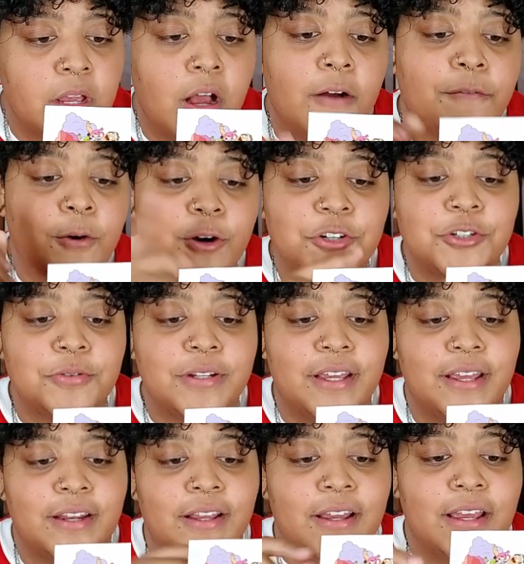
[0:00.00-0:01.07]
Of course you
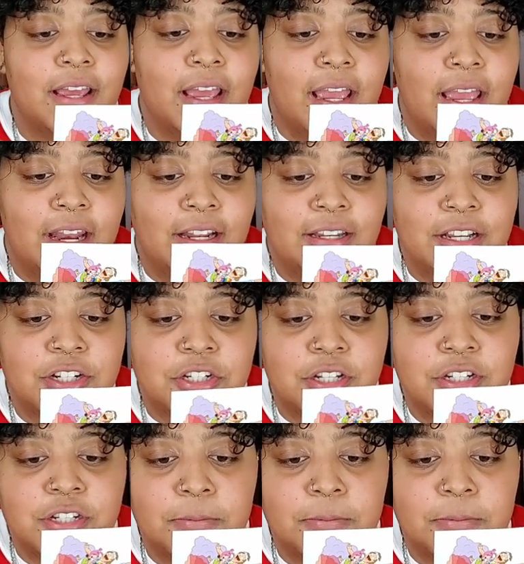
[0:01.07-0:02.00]
did. "In addition